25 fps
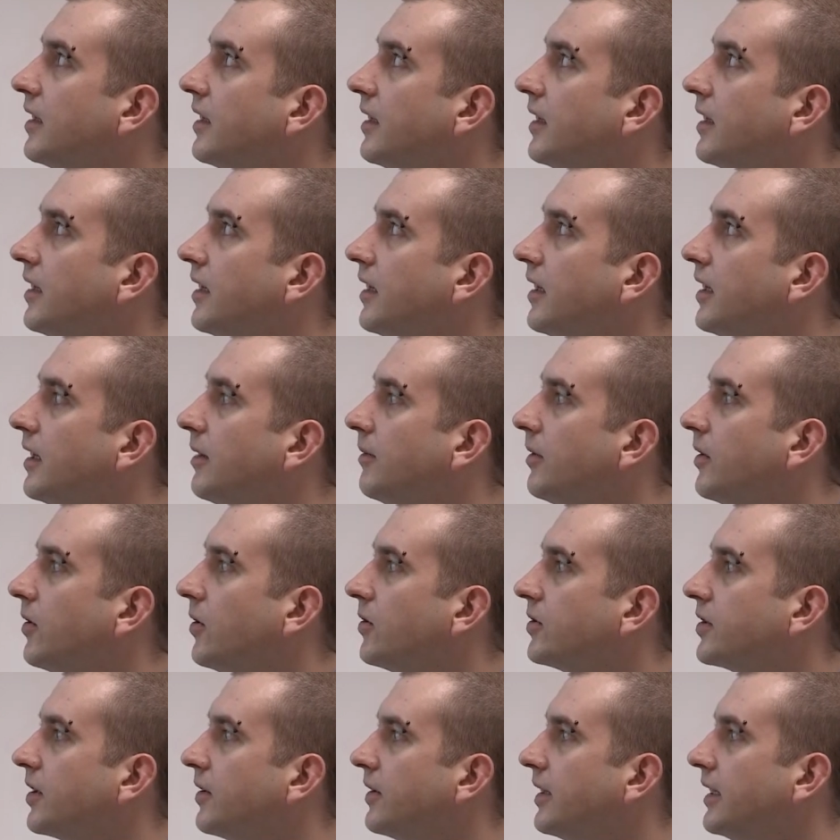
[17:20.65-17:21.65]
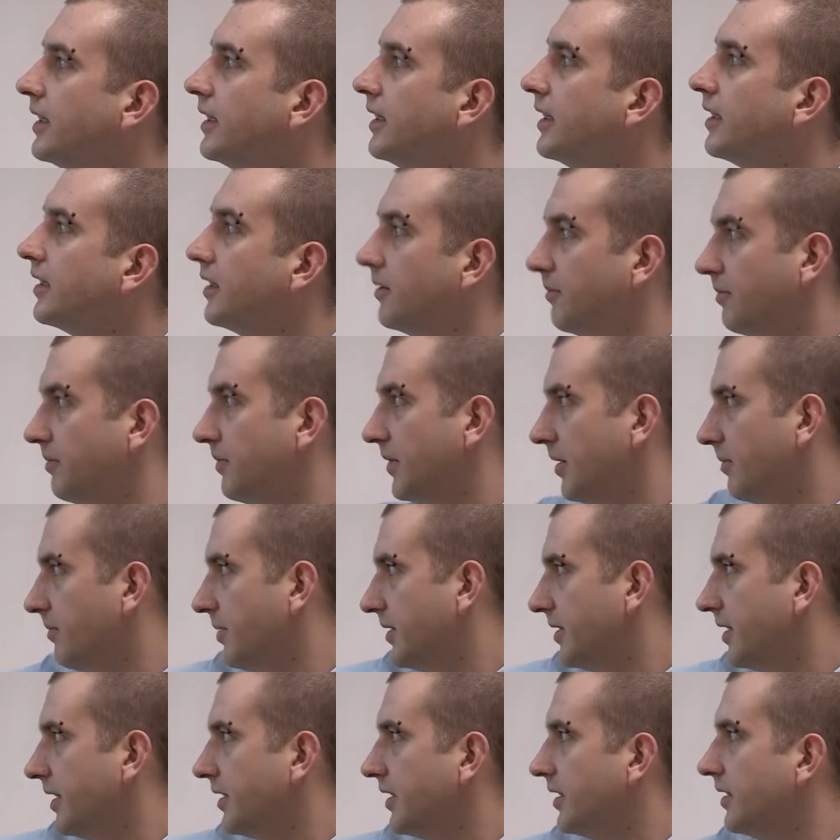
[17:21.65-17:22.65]
and also the
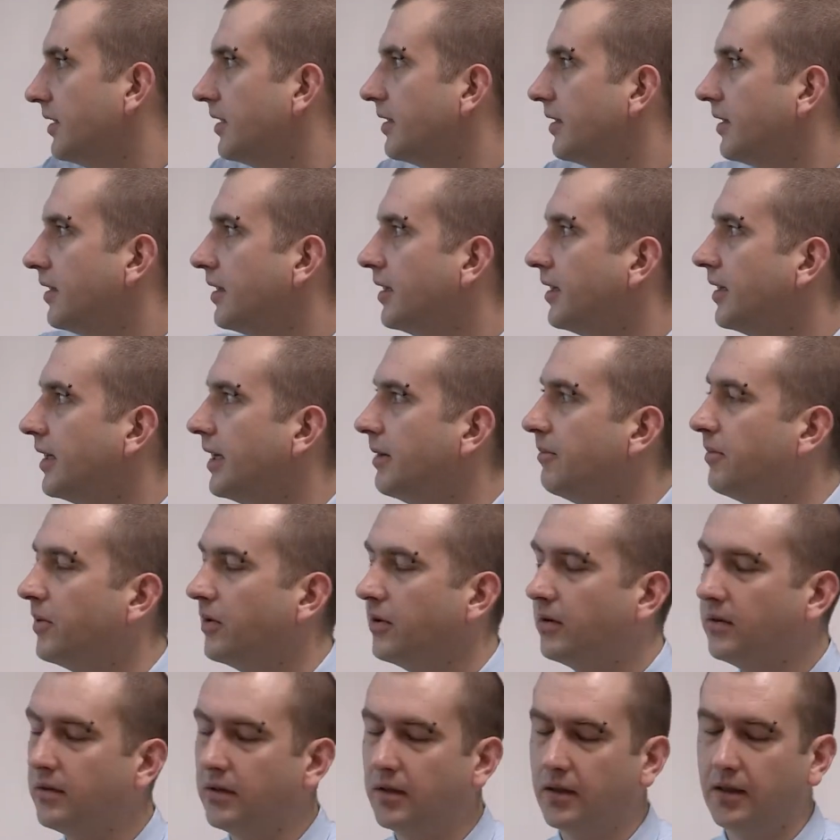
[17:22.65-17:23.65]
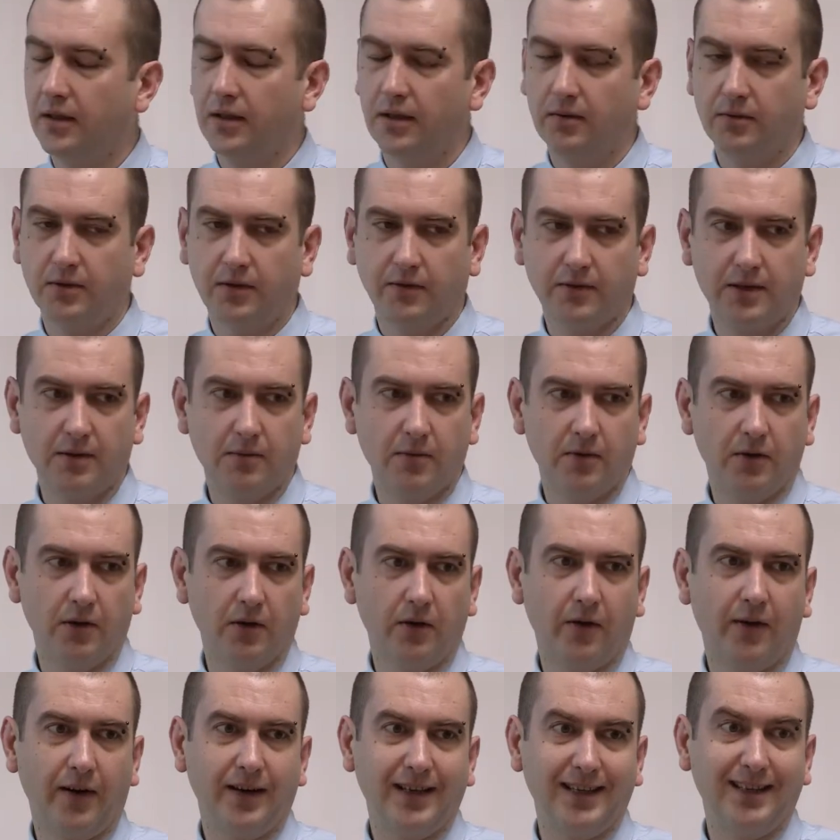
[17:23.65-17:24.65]
position input, which obviously we're
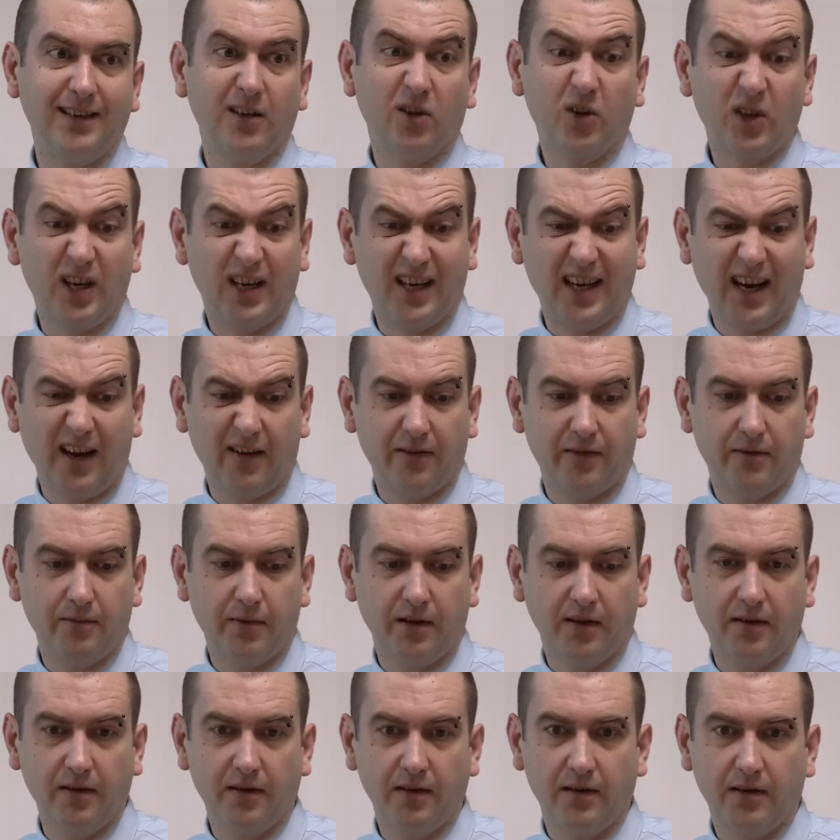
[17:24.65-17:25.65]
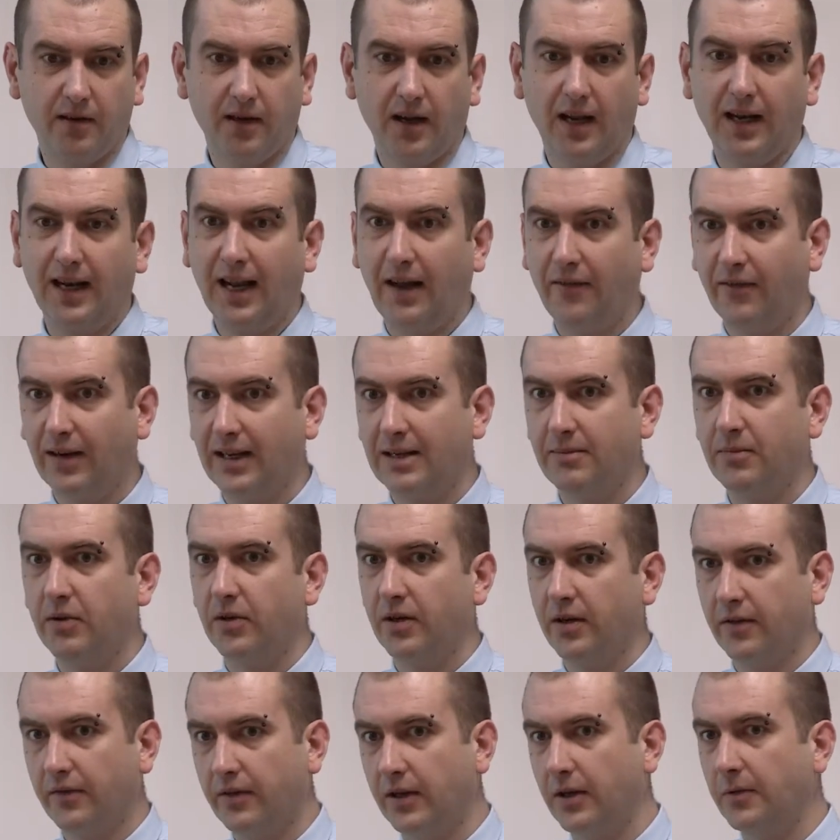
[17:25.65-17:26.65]
already looking at from a leveling
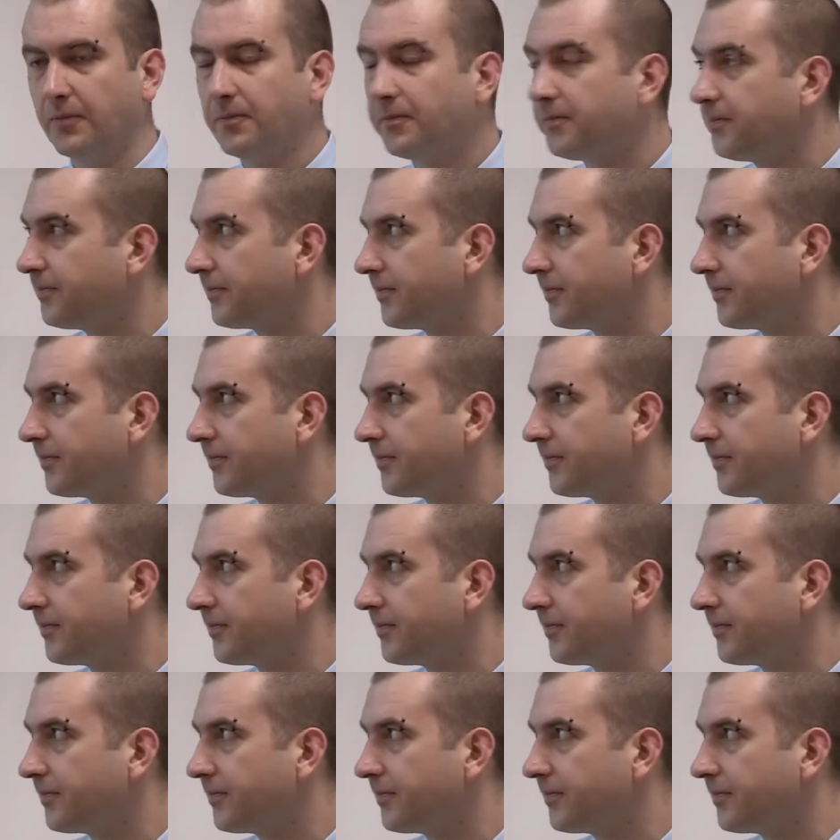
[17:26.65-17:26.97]
point of view.